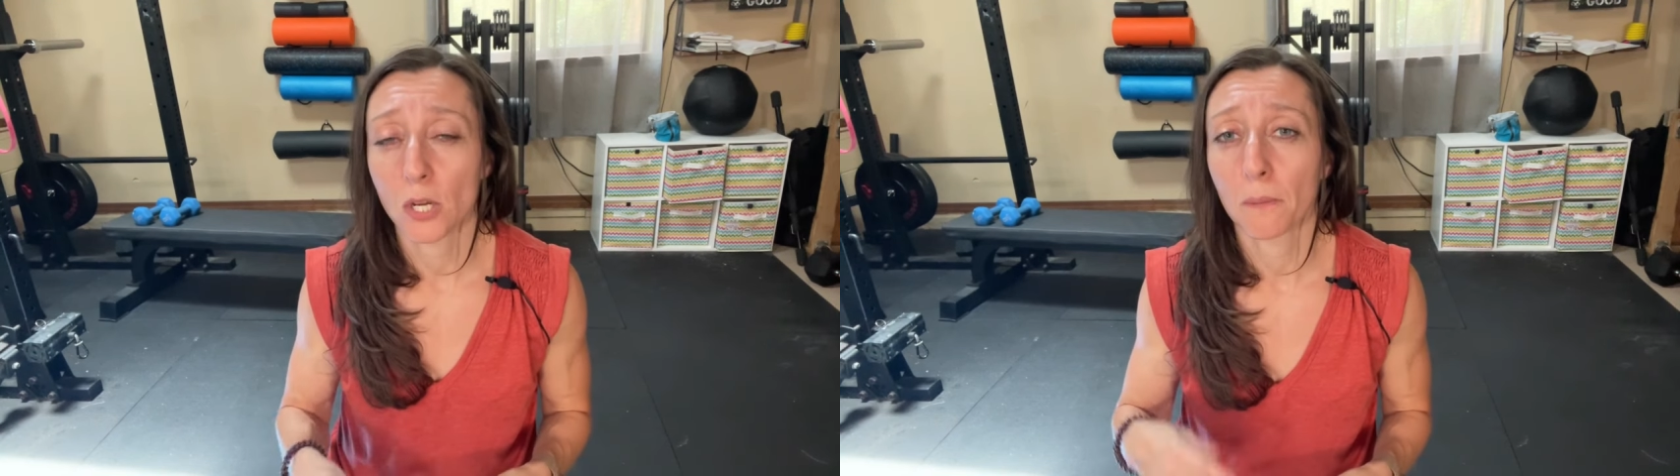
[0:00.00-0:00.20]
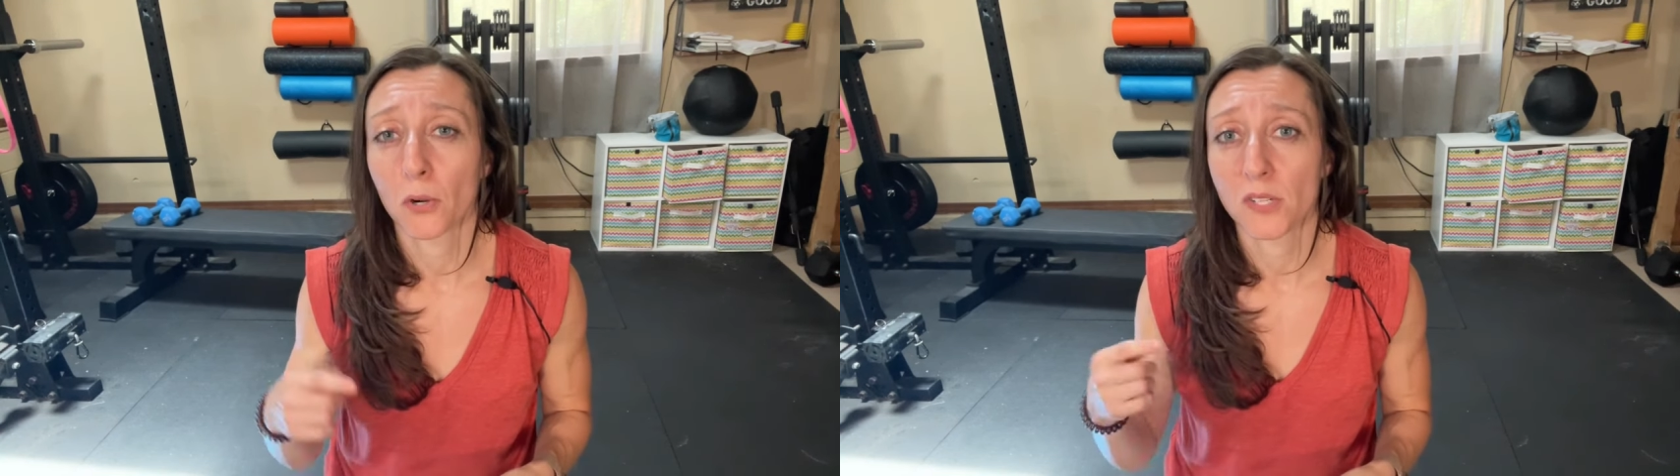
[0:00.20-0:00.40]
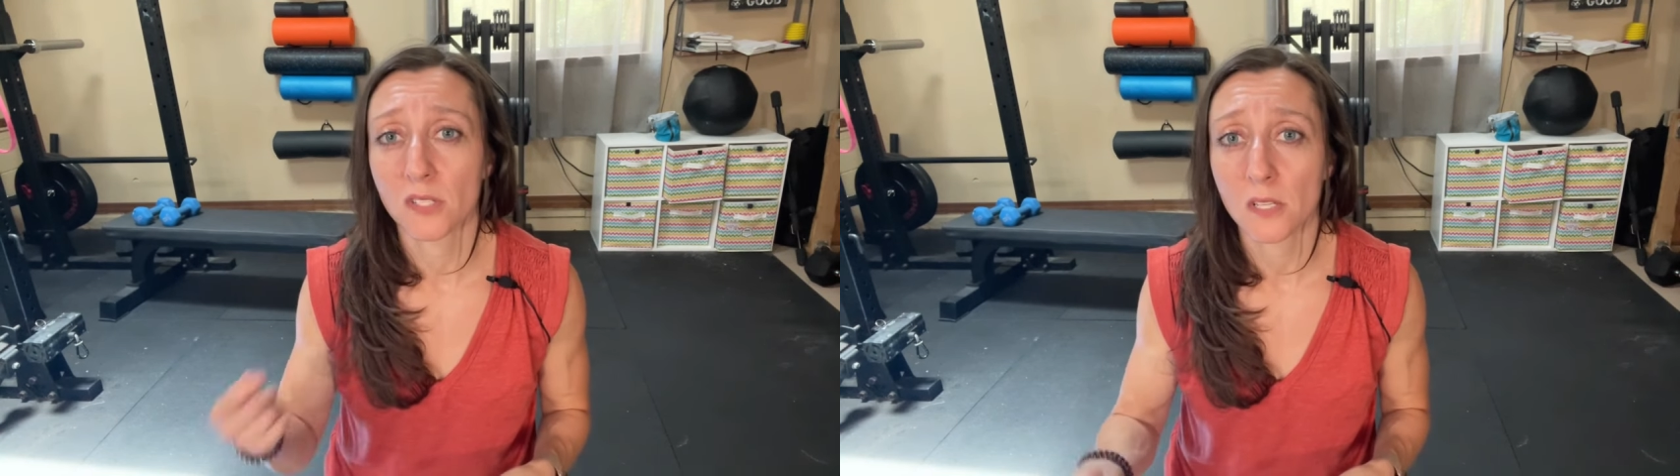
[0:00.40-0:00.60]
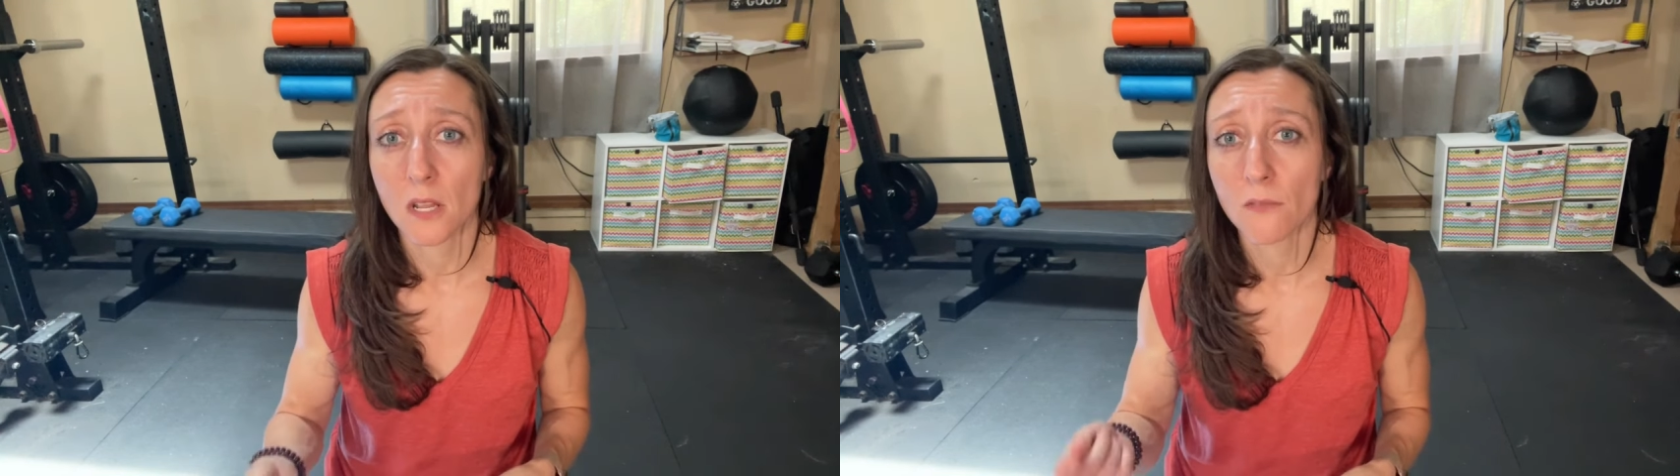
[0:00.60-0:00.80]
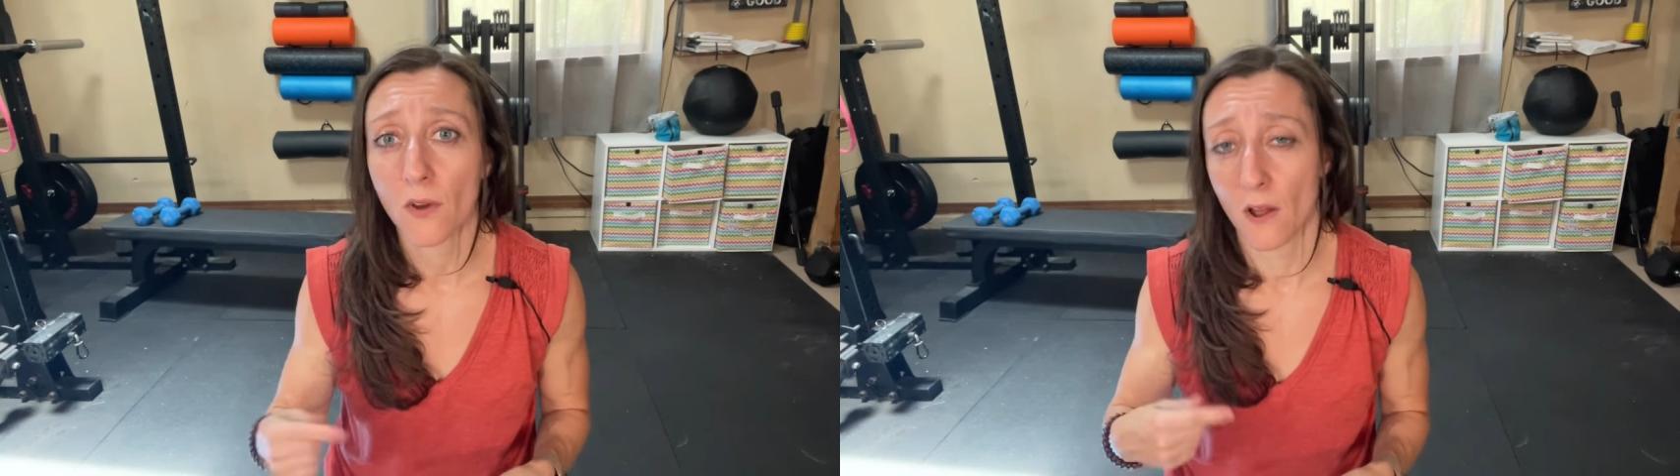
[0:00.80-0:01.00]

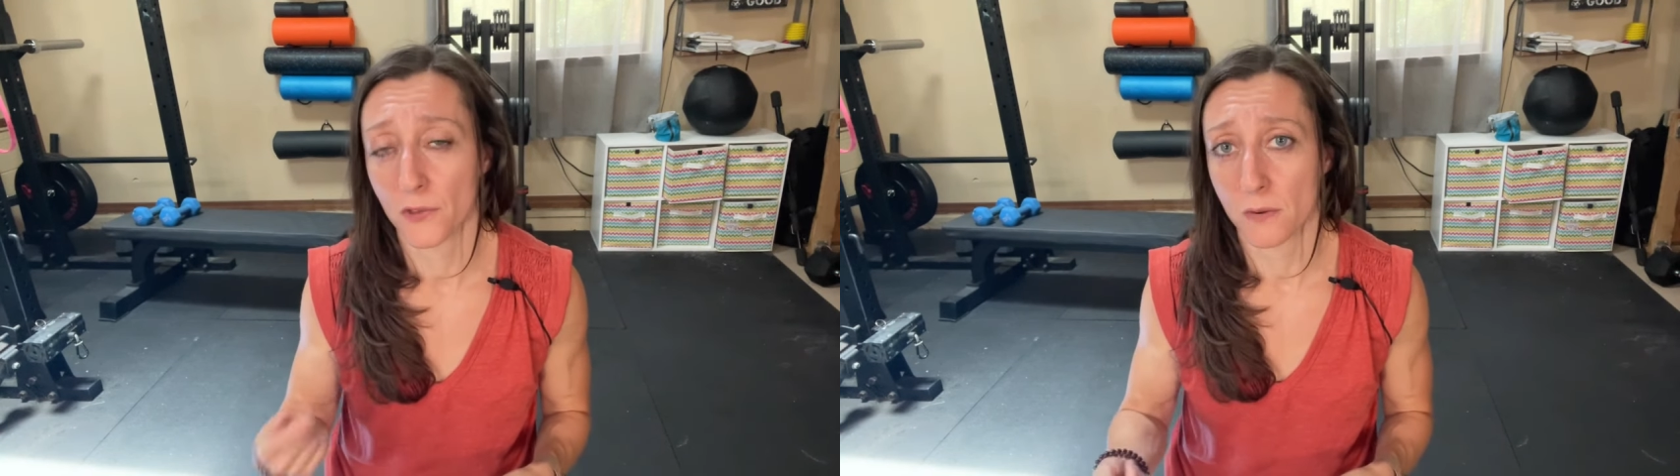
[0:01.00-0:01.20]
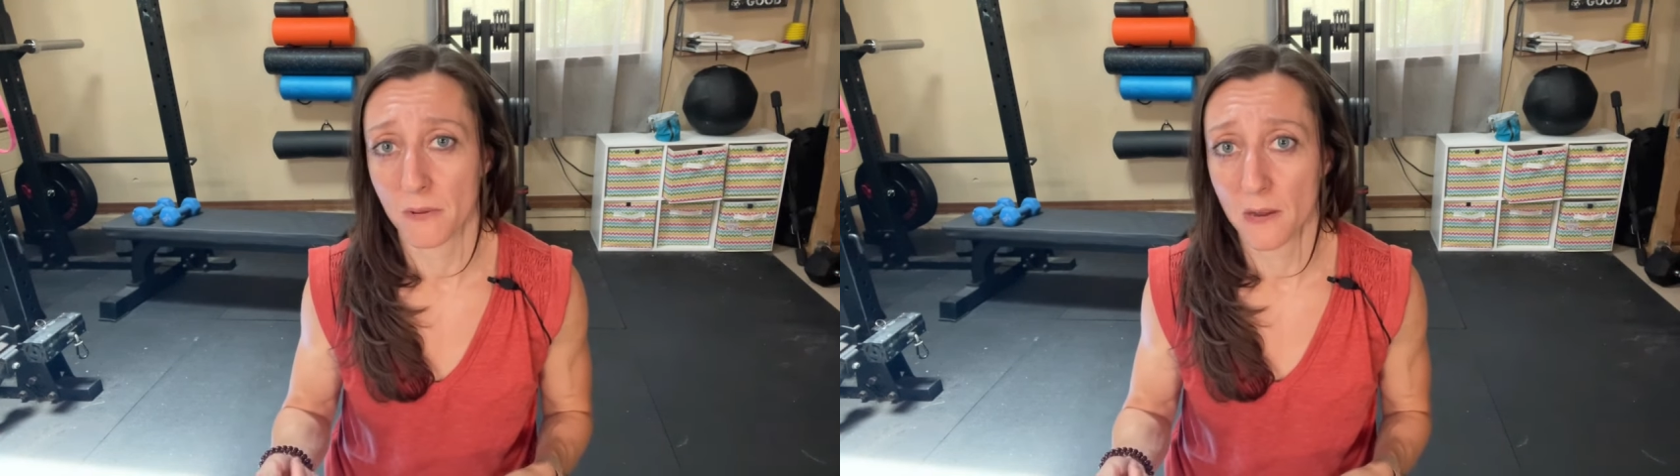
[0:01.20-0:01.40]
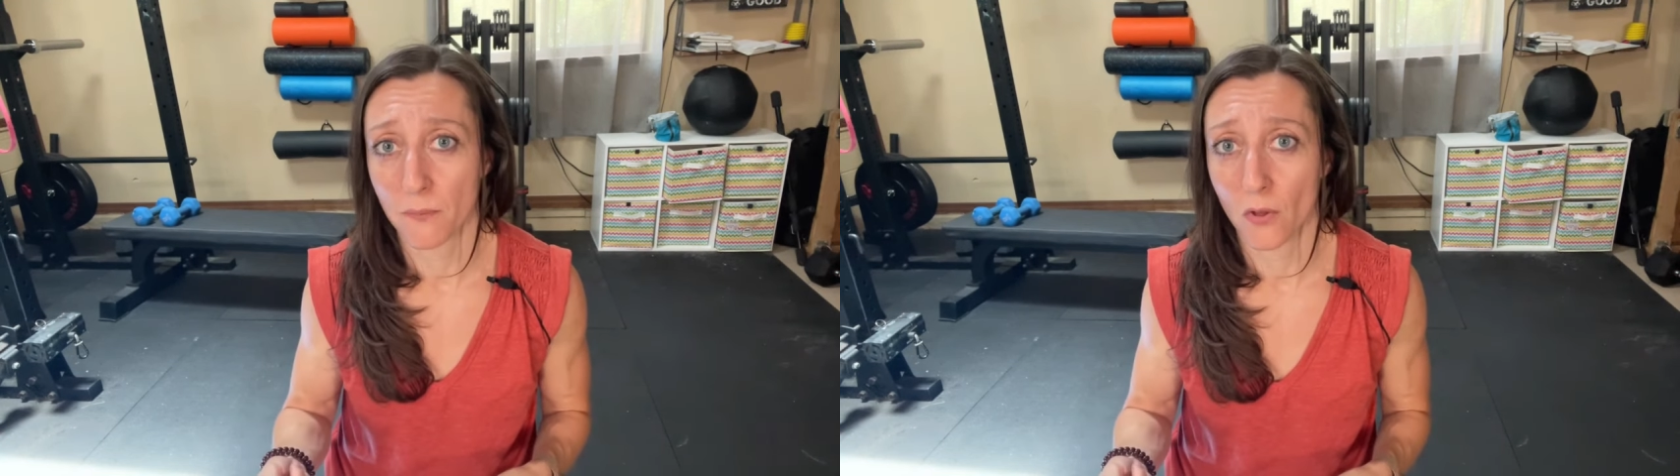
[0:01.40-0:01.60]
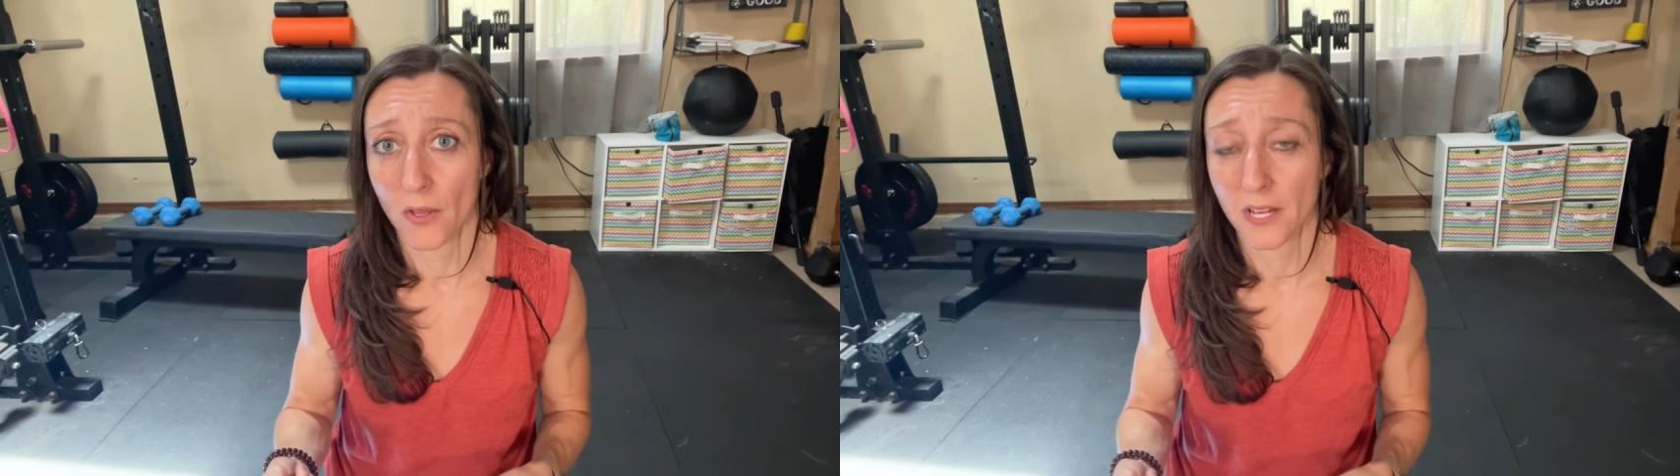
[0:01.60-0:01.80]
perceive other people